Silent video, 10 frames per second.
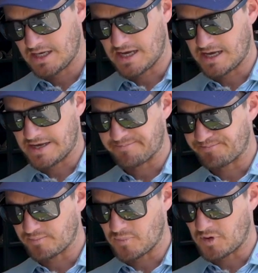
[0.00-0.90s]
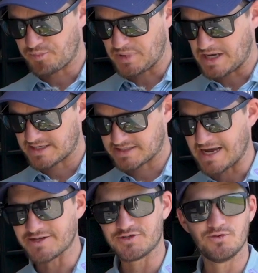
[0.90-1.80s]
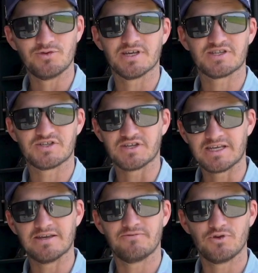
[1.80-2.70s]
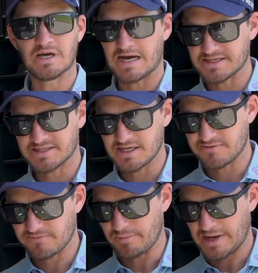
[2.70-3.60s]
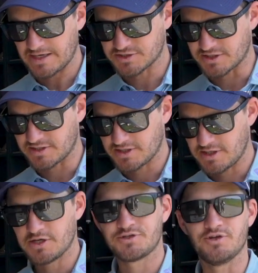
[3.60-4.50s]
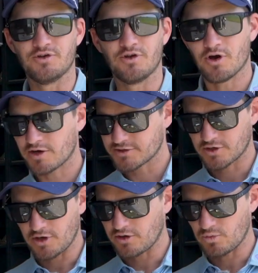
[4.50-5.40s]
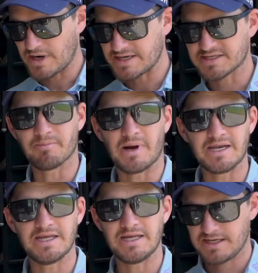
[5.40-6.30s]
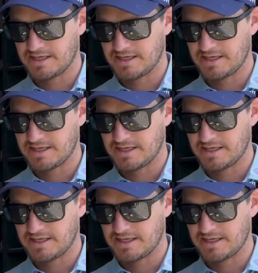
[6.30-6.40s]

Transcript: But I do this to give you guys the information to not go waste money